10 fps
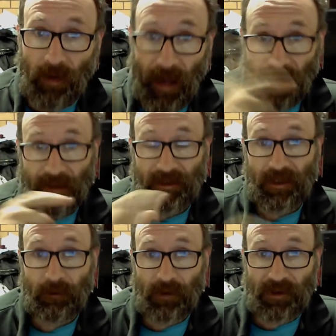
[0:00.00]
got the 80
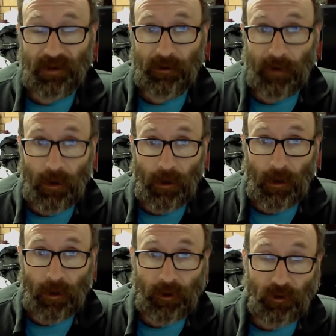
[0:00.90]
series
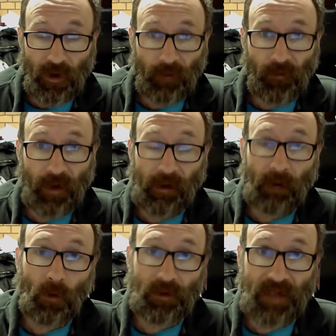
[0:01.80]
to try and figure
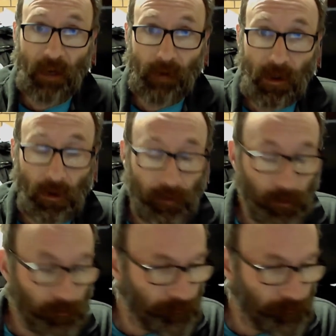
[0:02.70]
out what's going on.